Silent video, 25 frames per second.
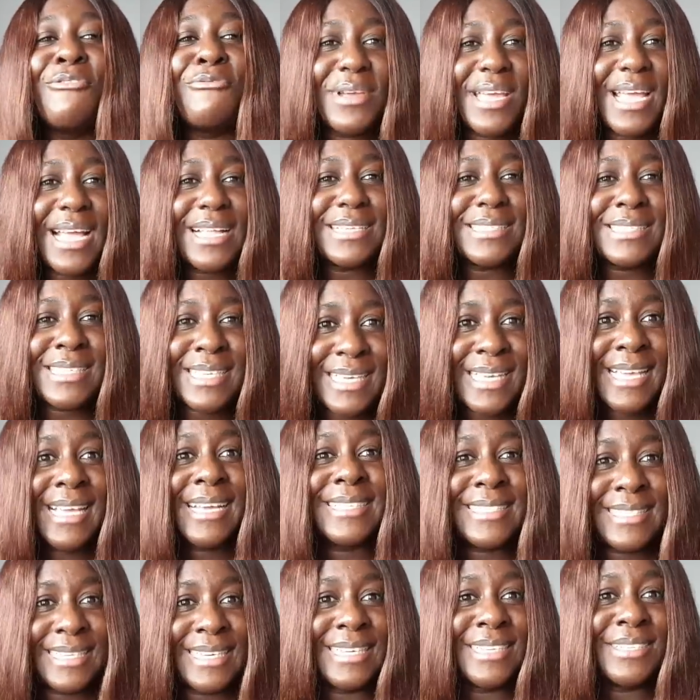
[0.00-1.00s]
reality
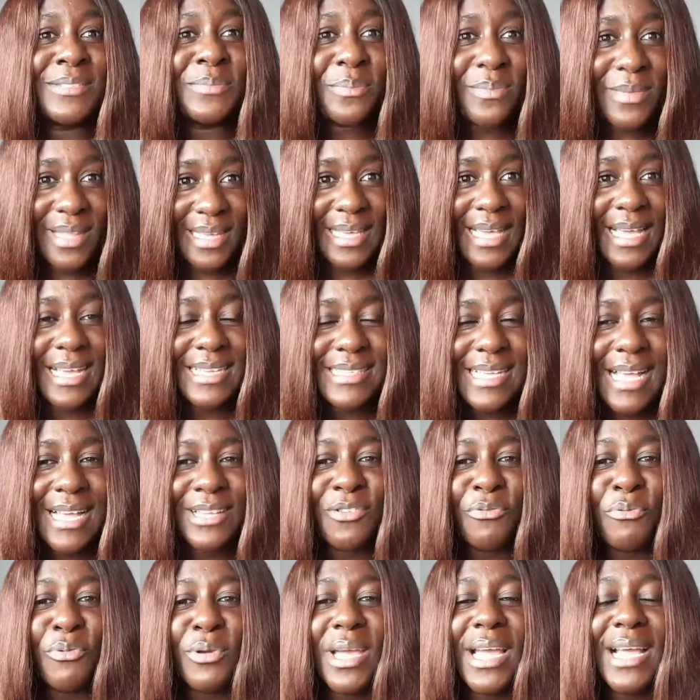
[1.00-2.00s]
kicked in, yes,
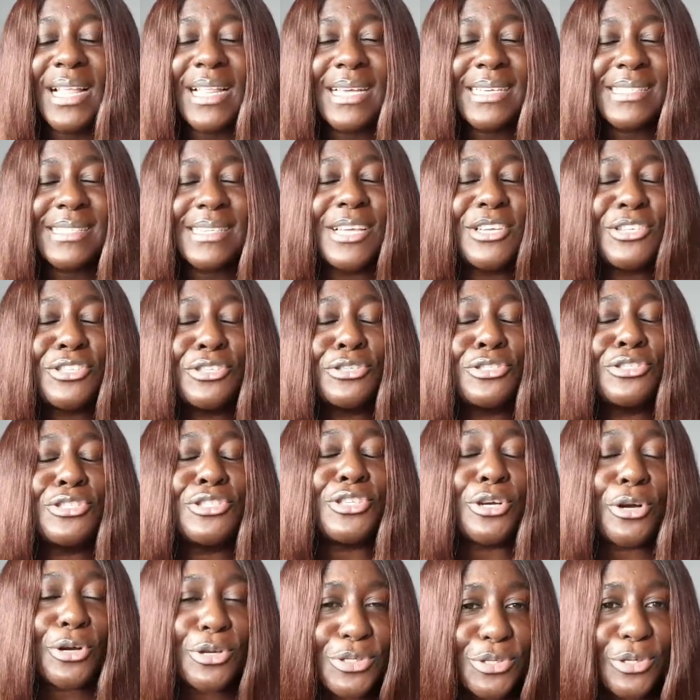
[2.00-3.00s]
and the realization
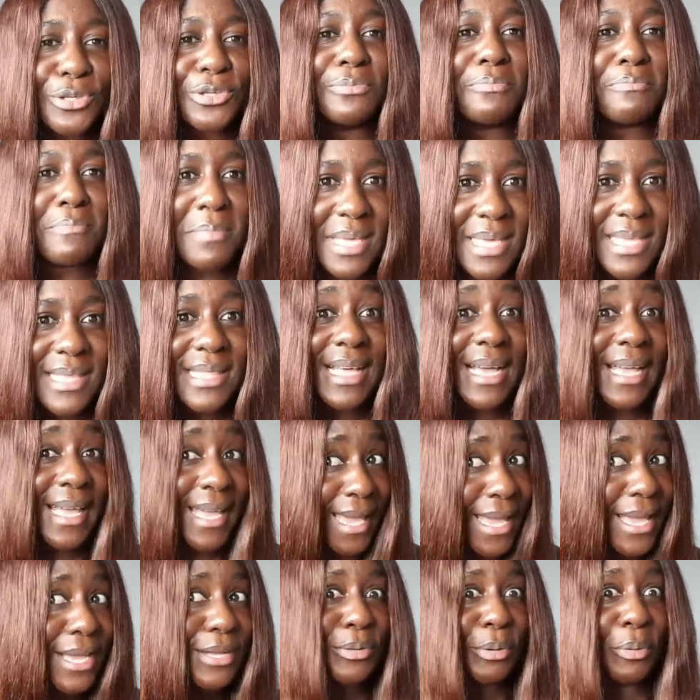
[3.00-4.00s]
dawned on me that,
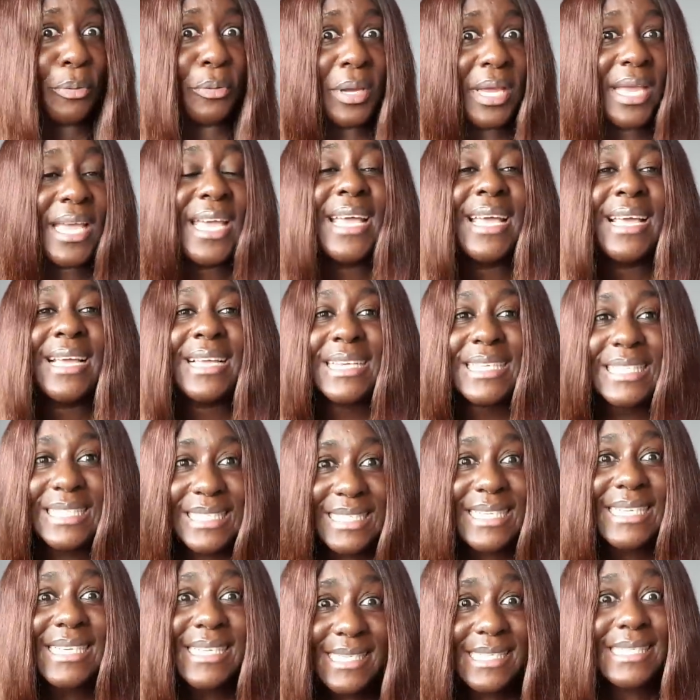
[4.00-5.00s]
hey, Glory,
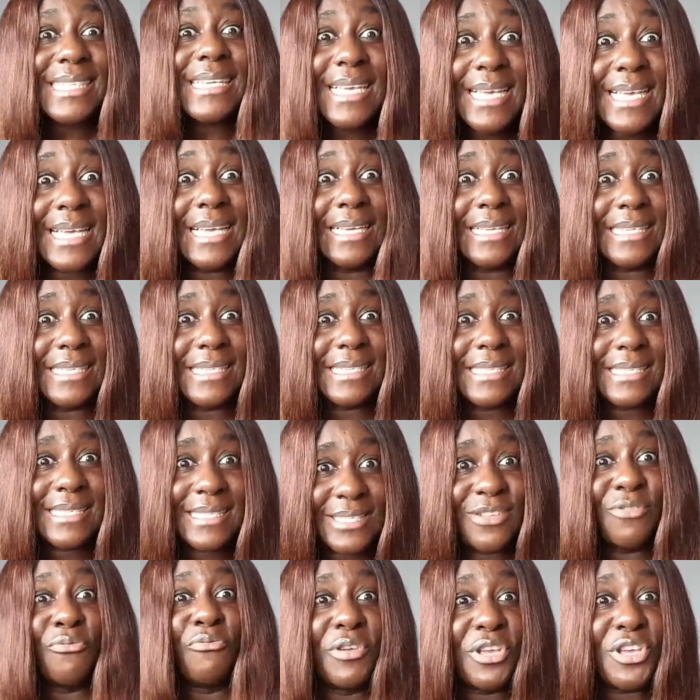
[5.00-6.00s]
this is
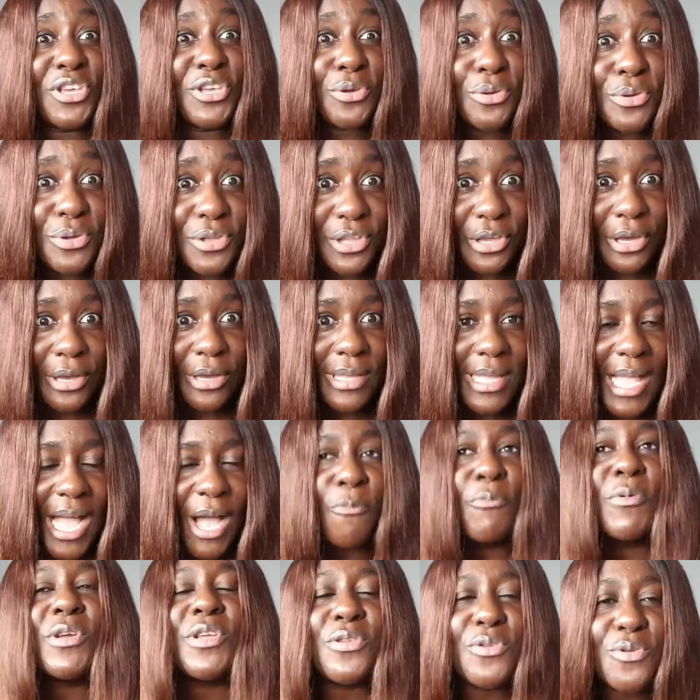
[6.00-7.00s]
the reunion
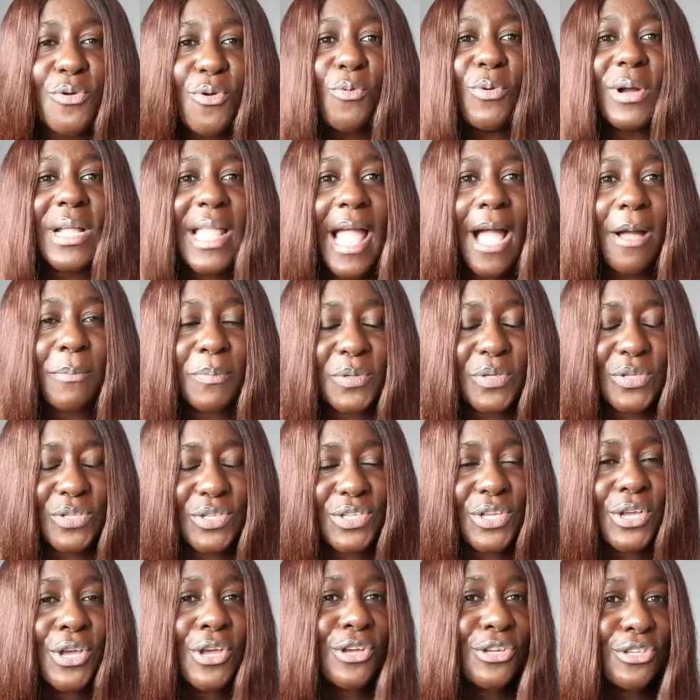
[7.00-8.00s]
and we know what
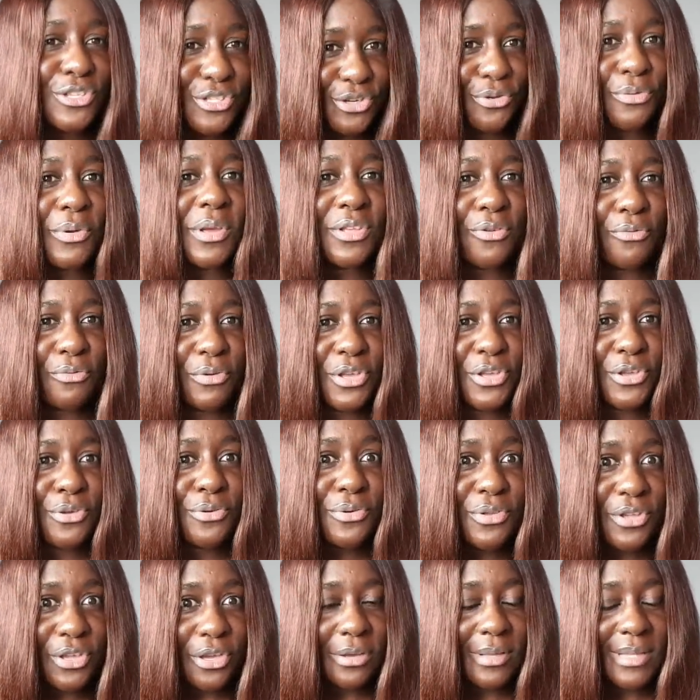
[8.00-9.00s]
happens during the
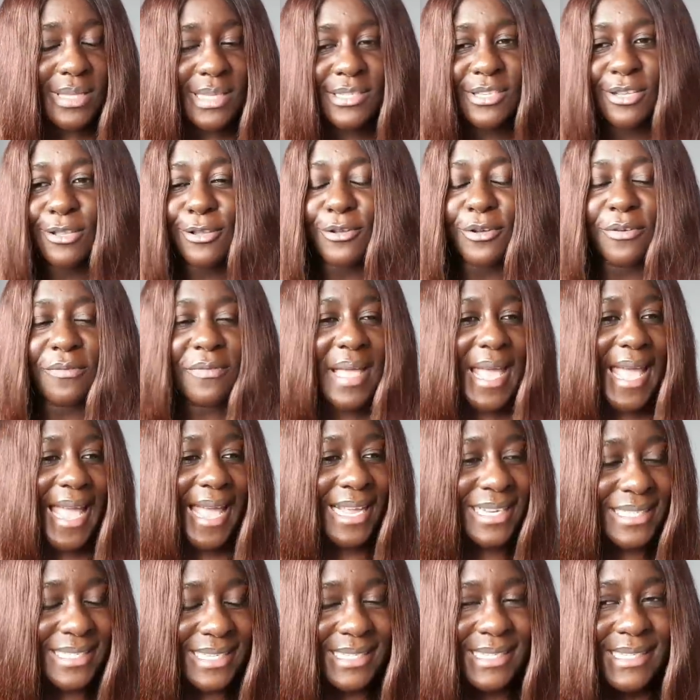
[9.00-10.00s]
reunion there's a lot of
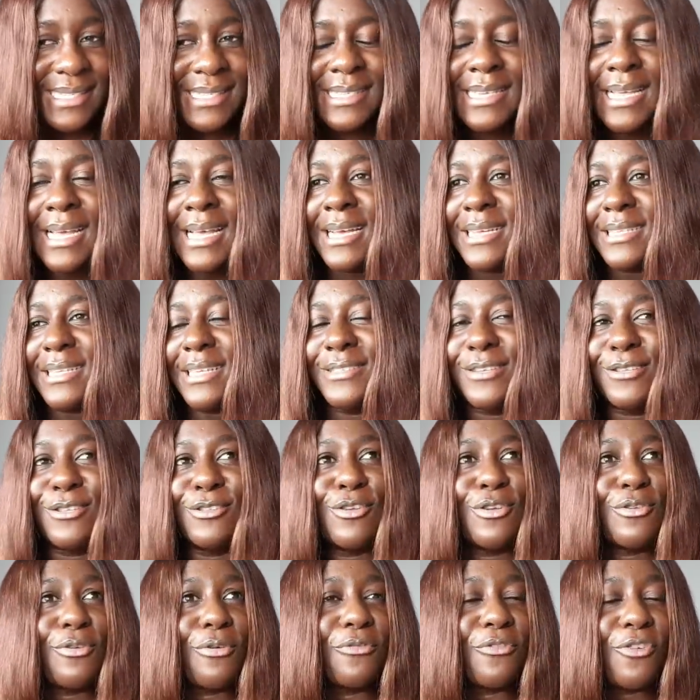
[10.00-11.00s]
edits there's a
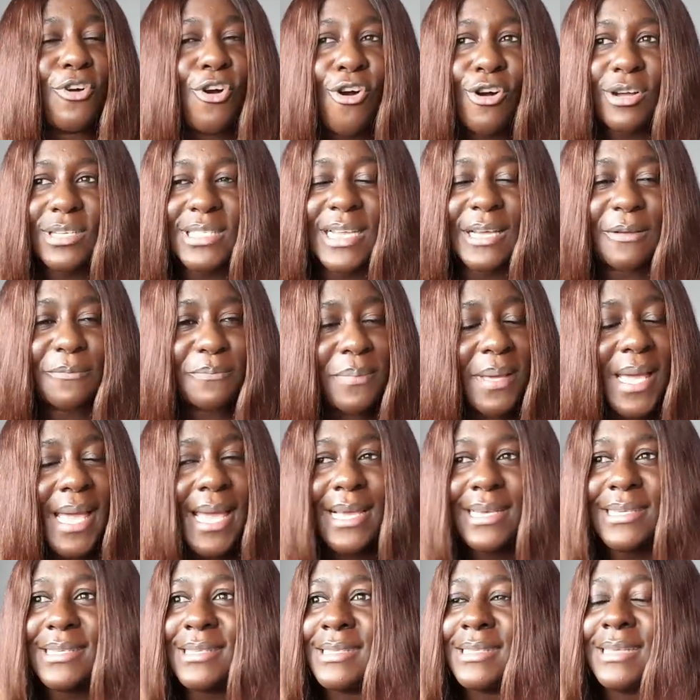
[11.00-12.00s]
lot of cut and
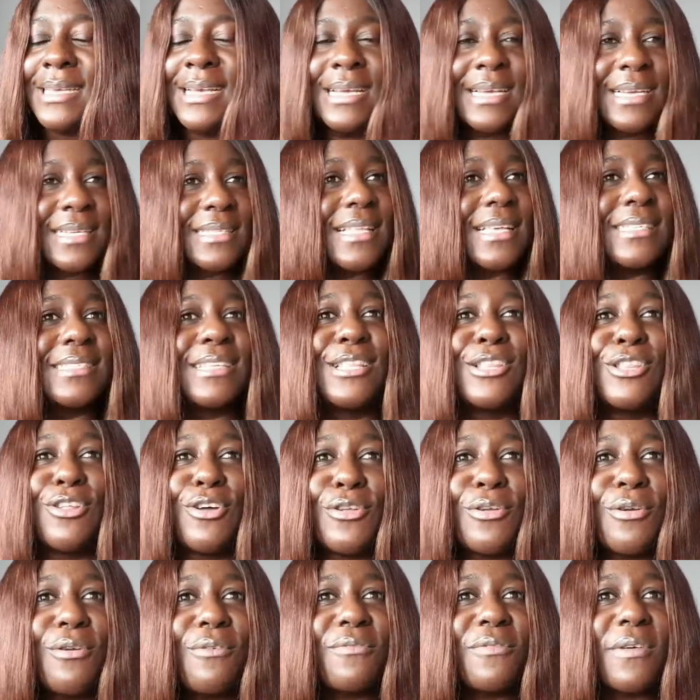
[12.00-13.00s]
paste there's a
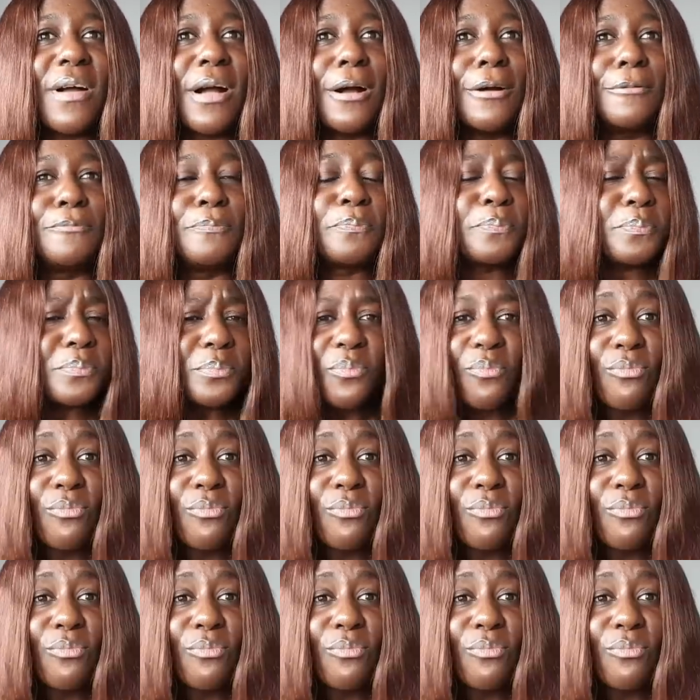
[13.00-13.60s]
lot of um,